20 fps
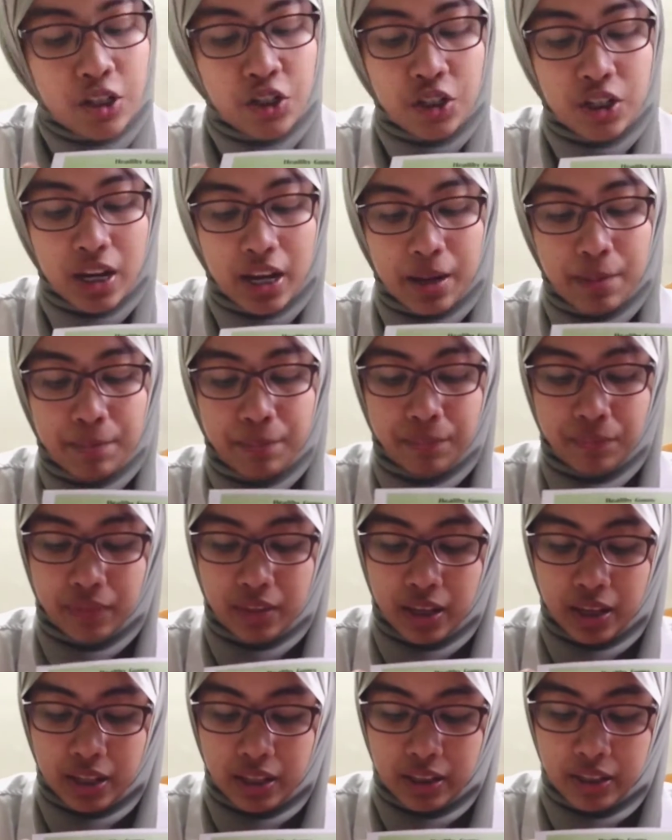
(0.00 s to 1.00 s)
shape,
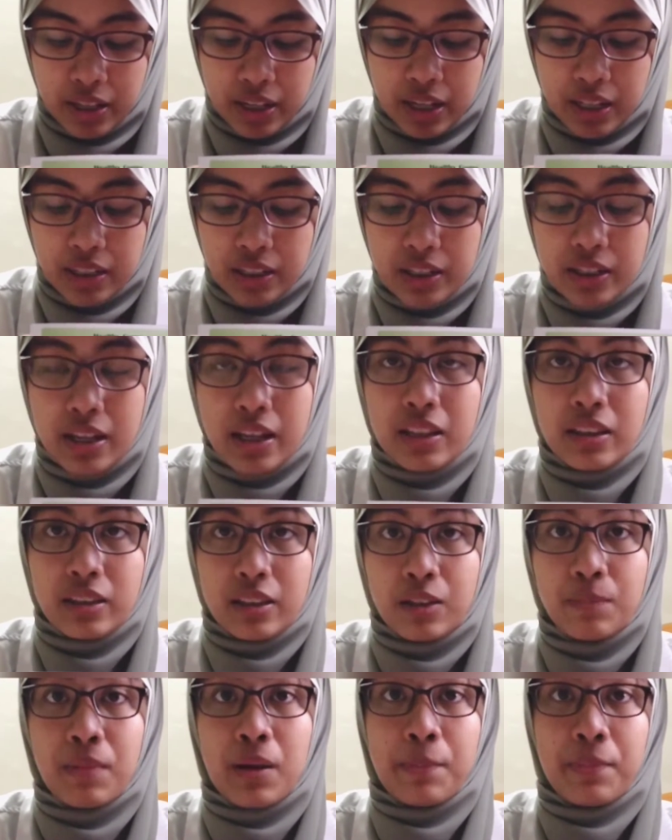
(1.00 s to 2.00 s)
the
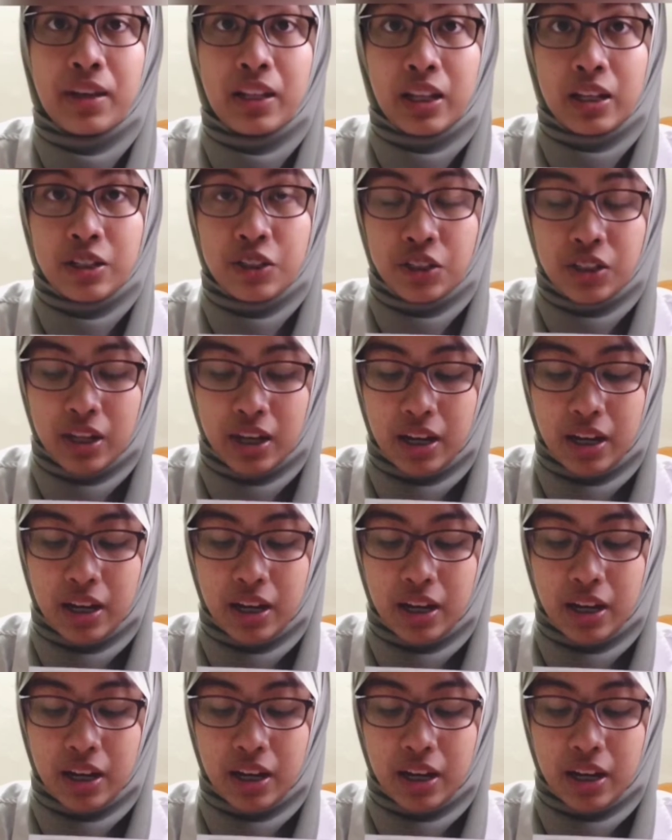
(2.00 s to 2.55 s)
interdental papilla